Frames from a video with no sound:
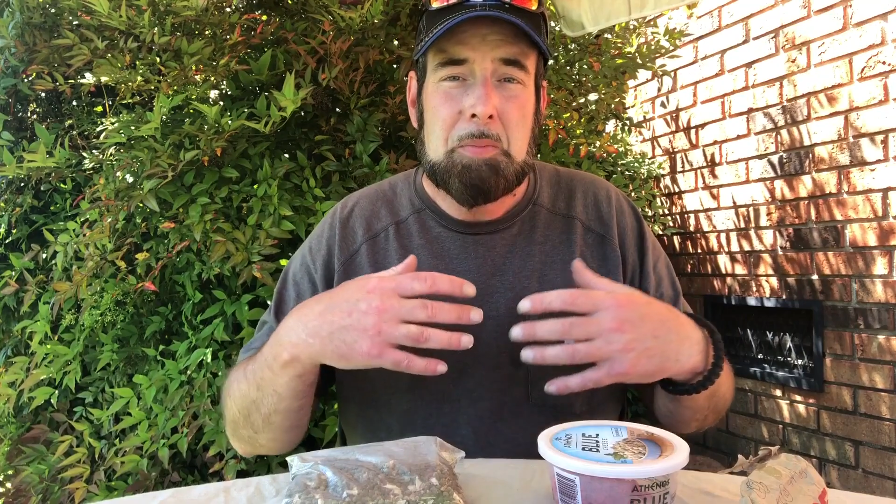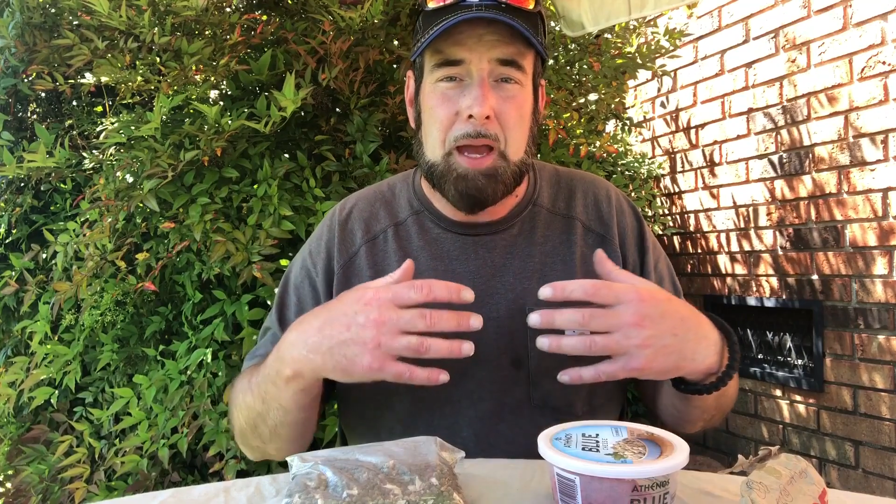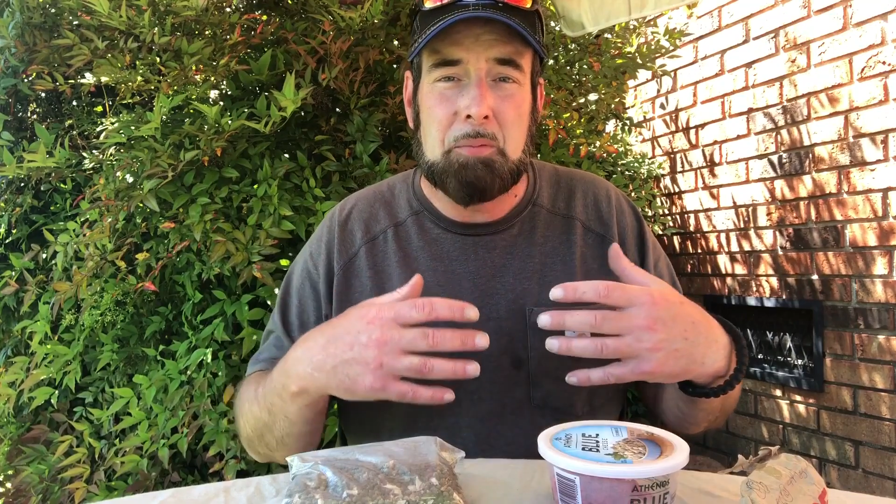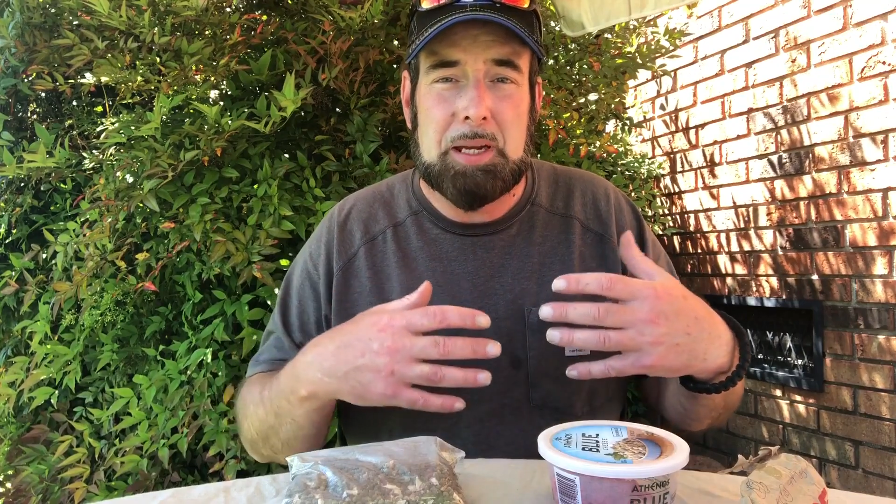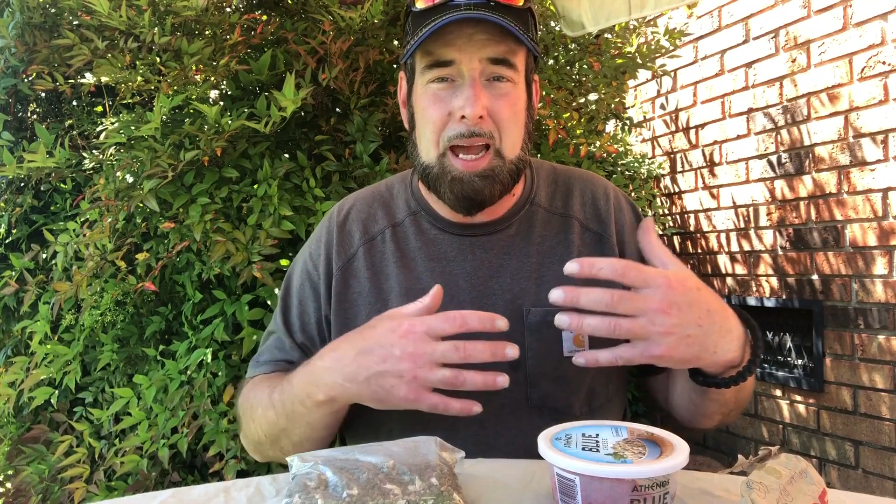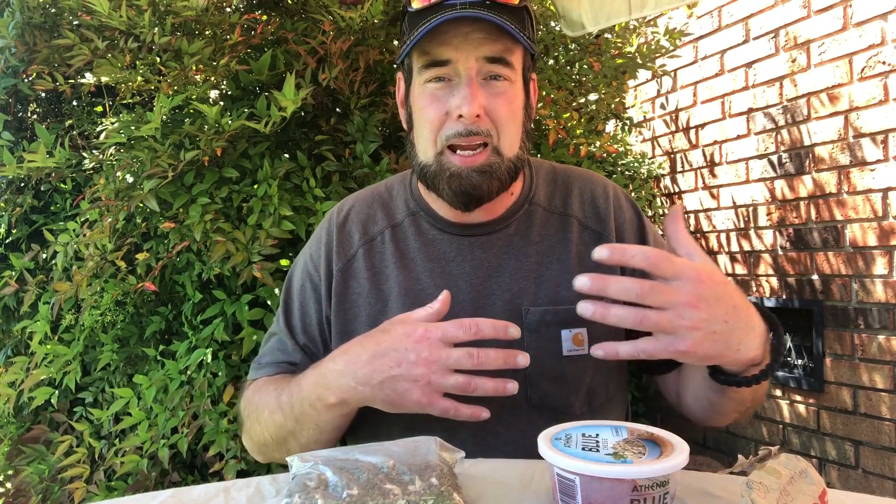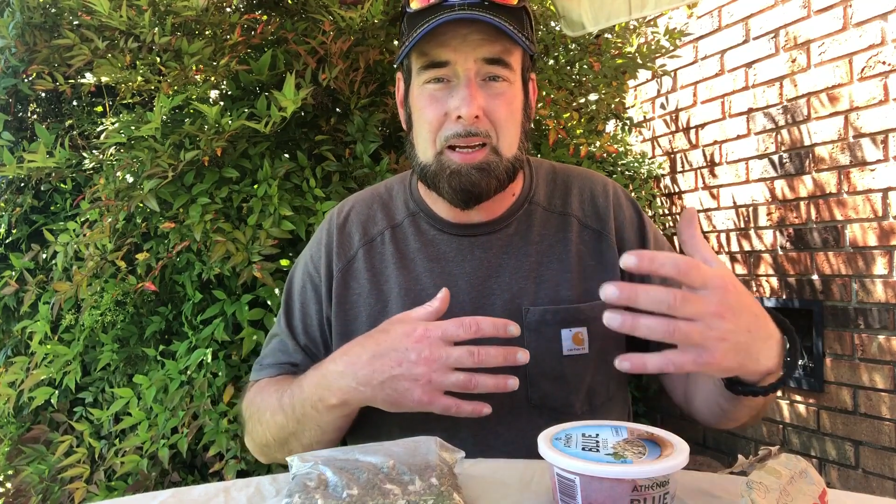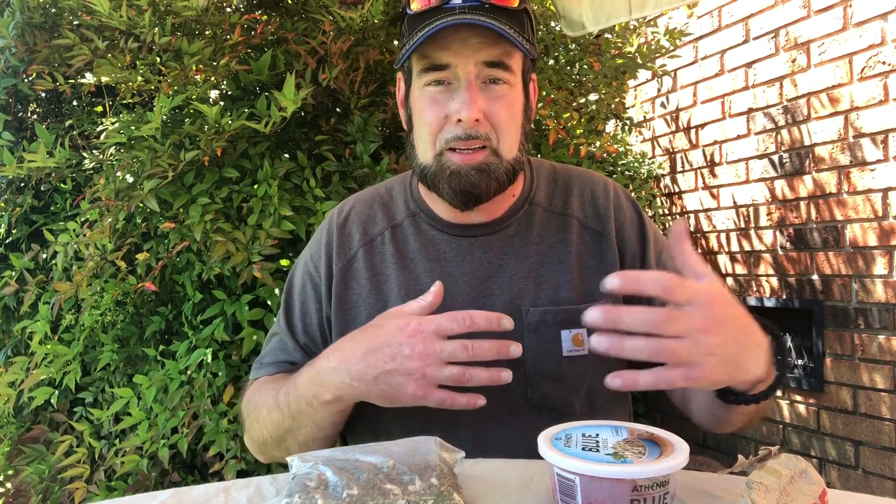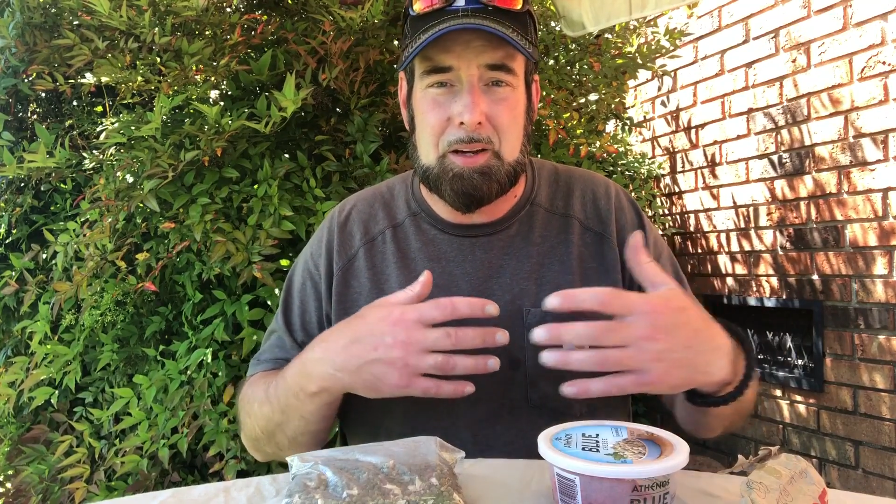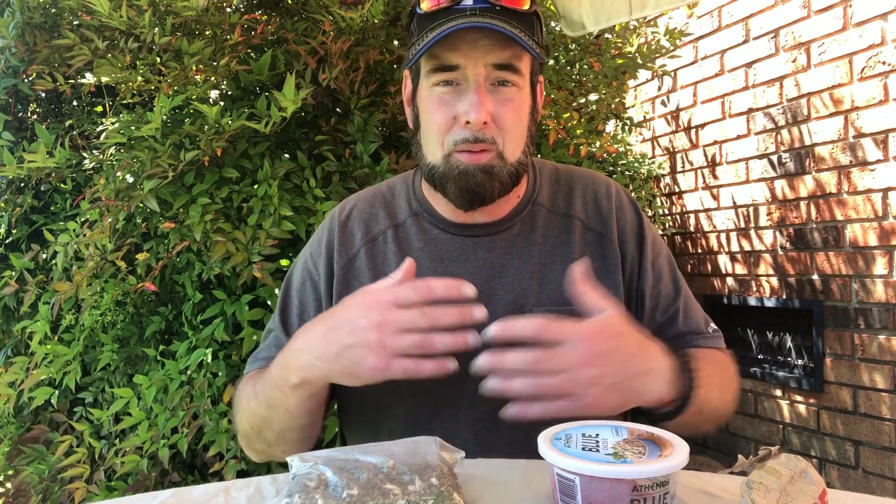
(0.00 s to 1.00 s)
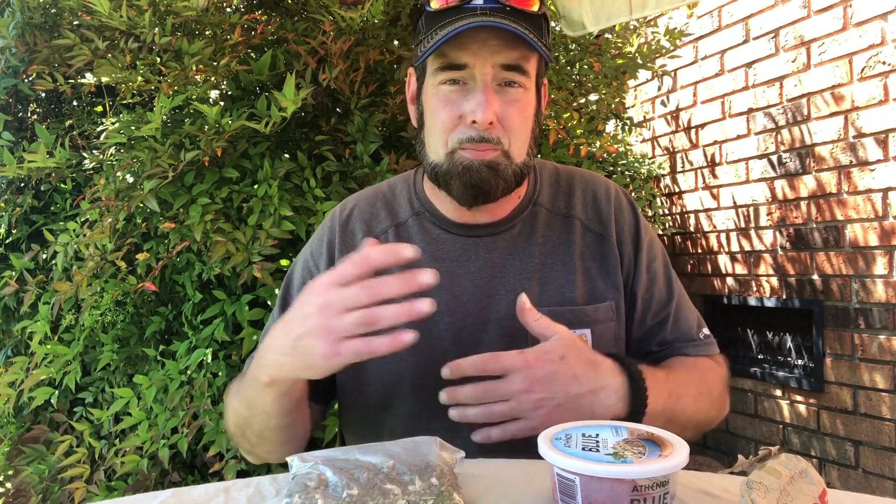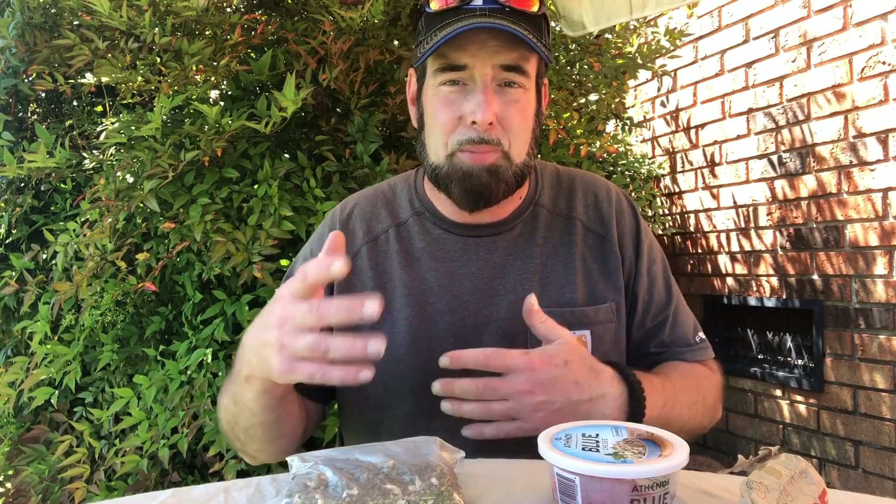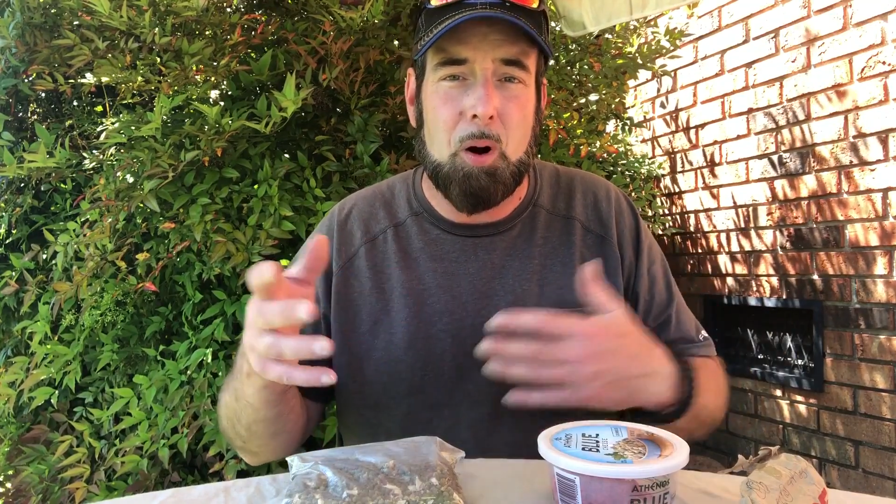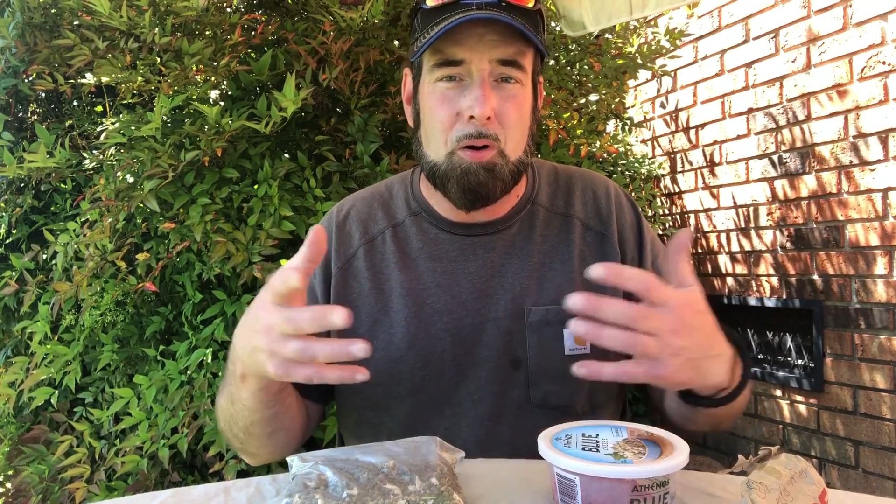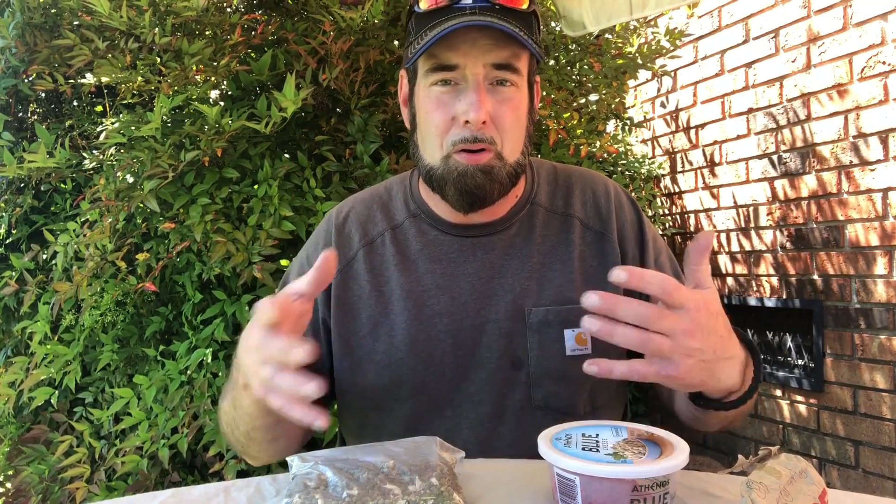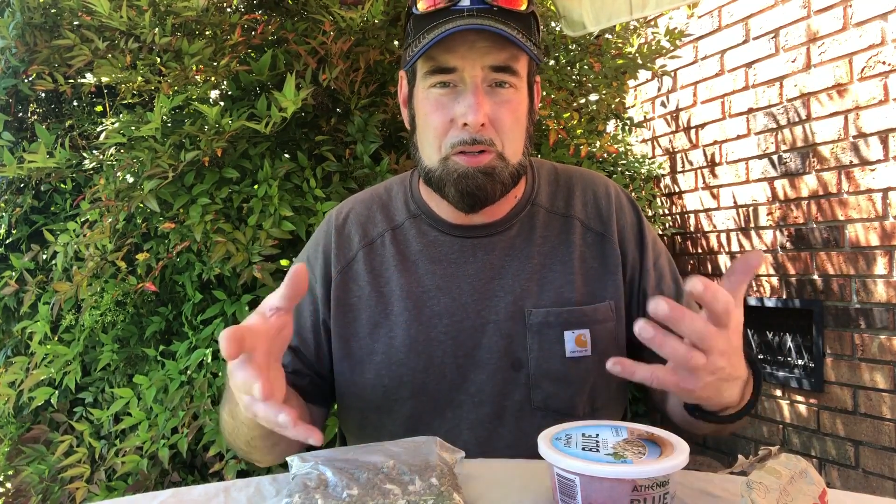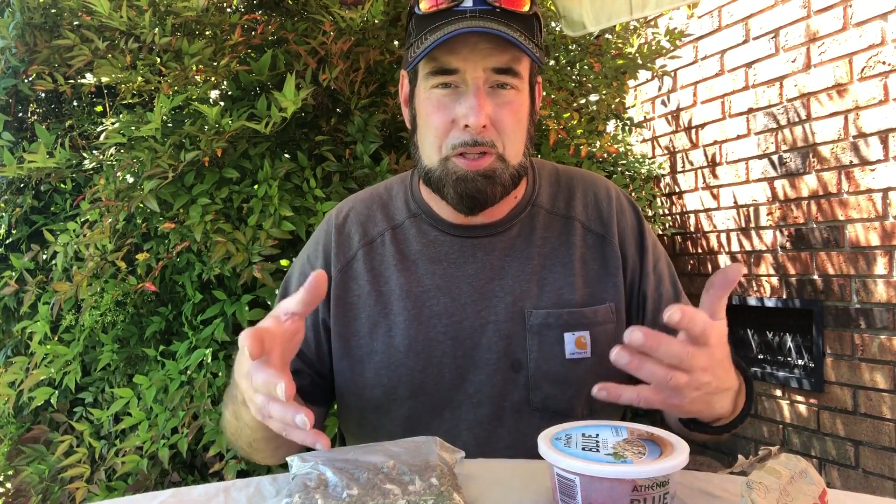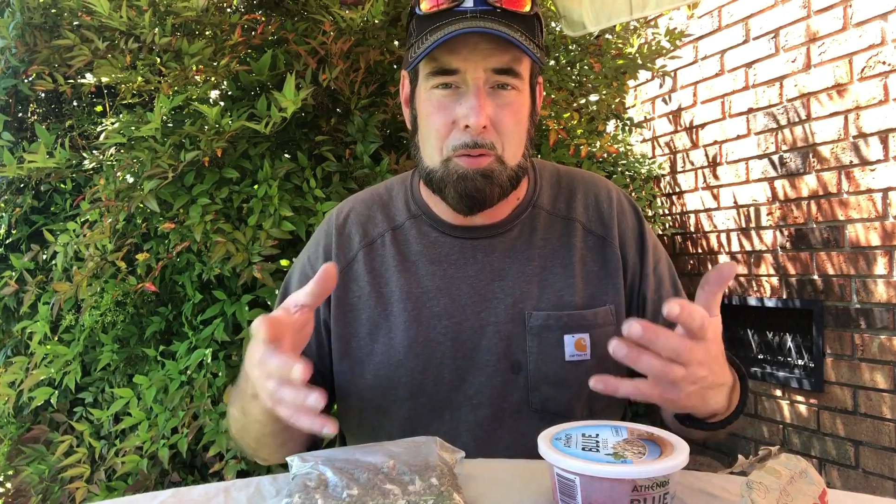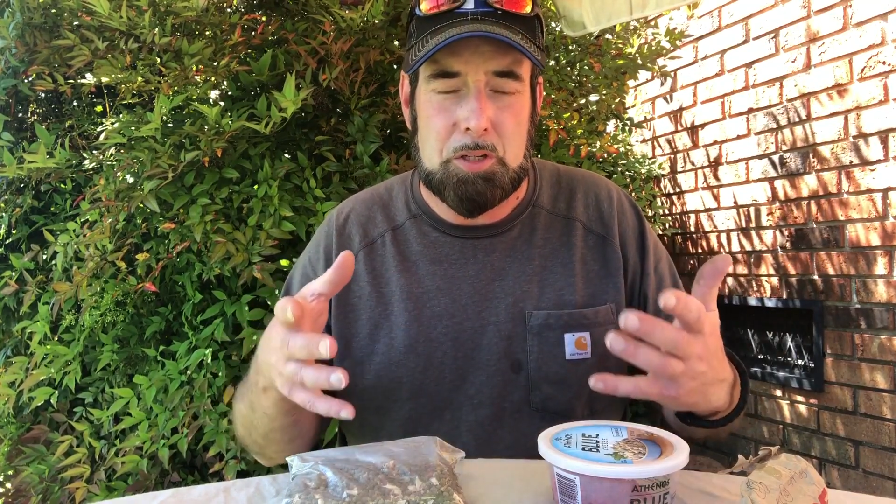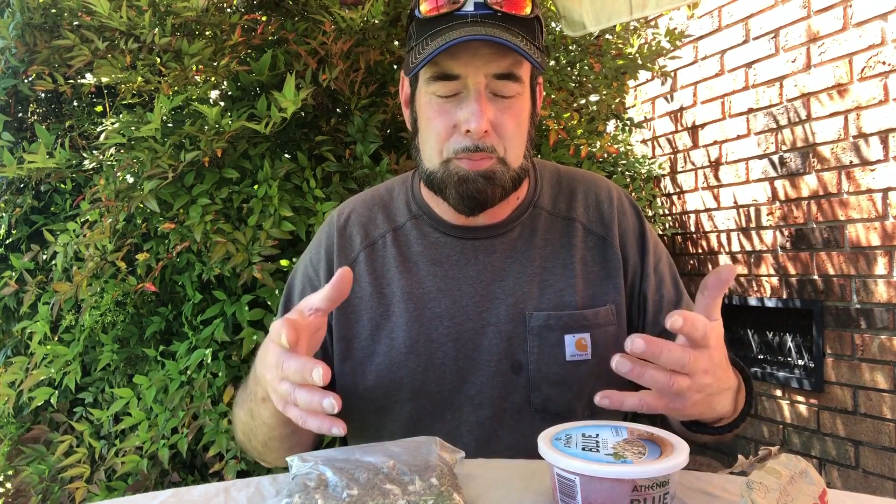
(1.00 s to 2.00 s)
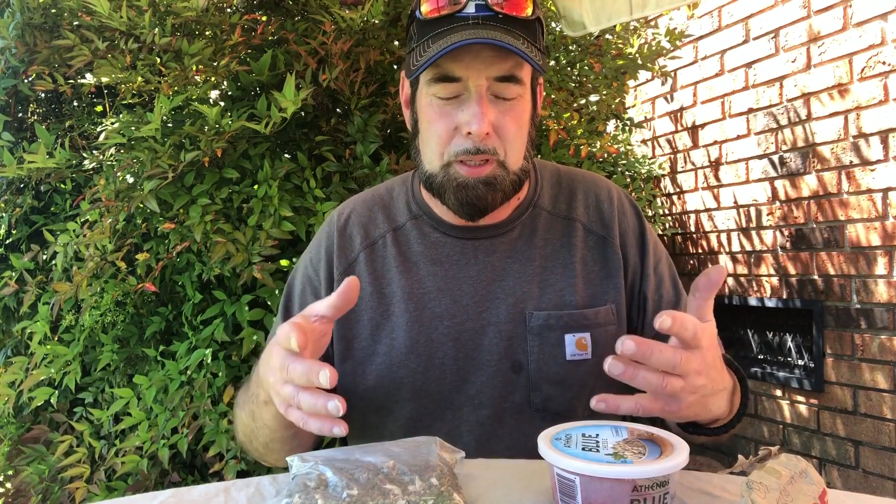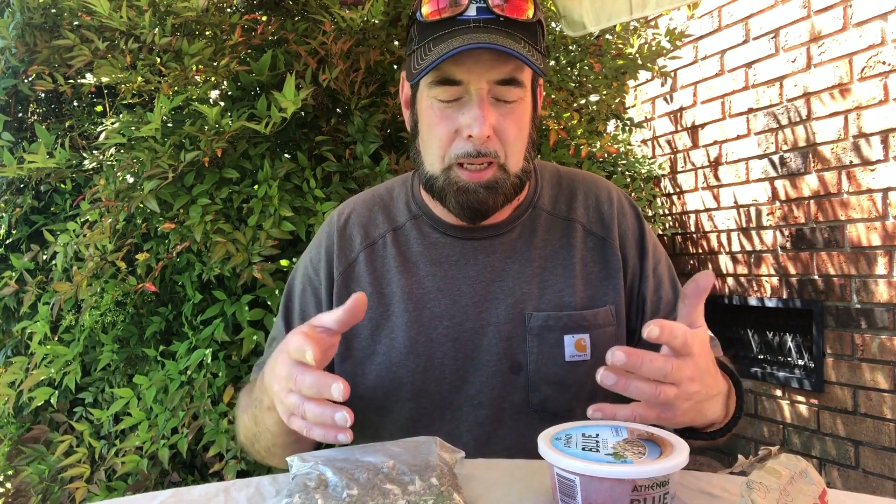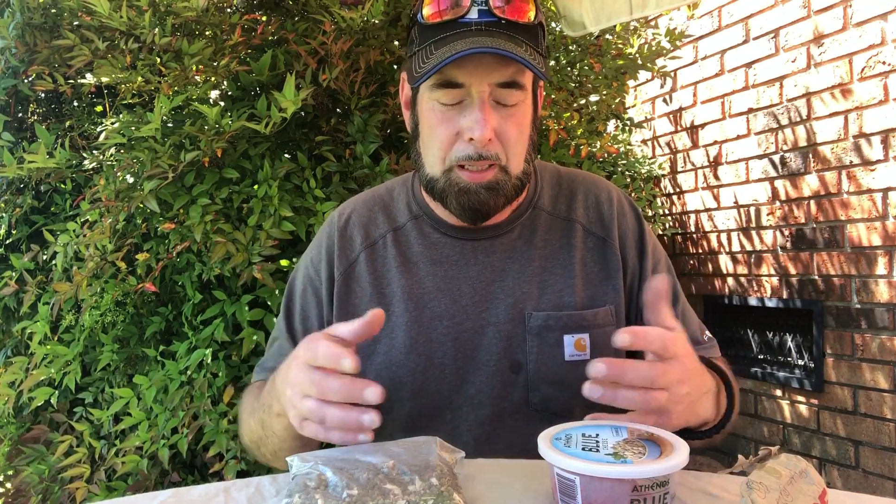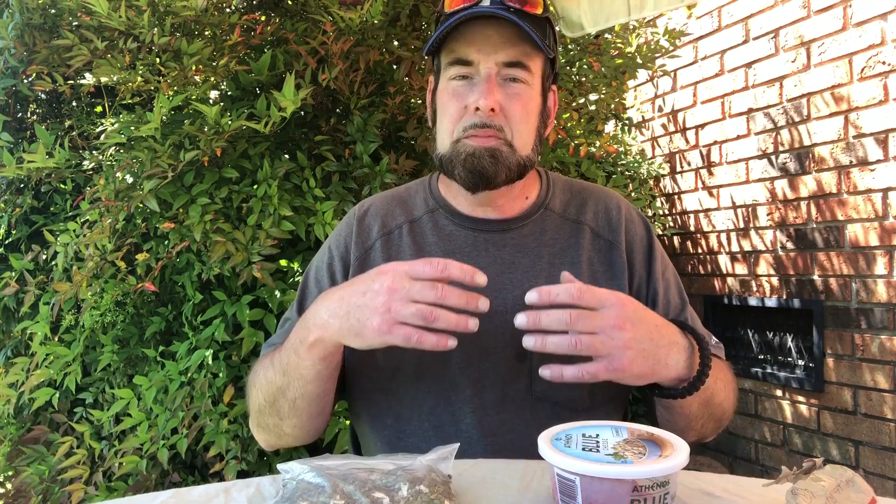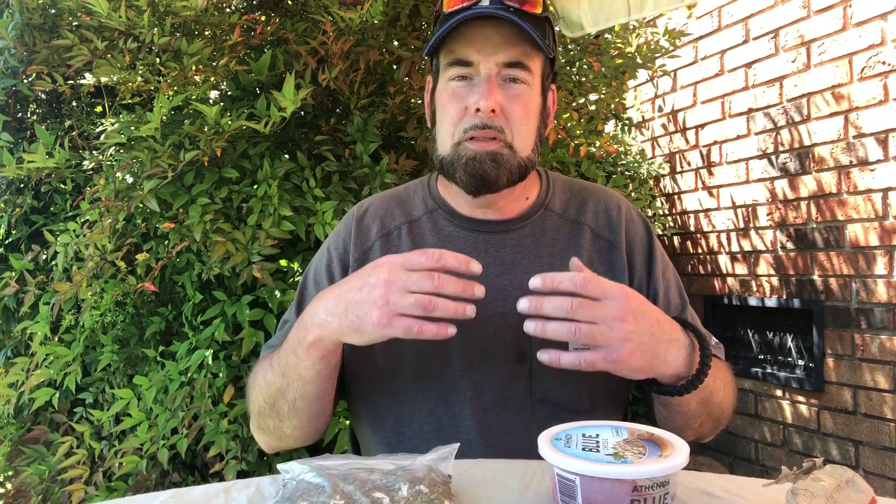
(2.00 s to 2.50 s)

and we kind of, barter, so to speak.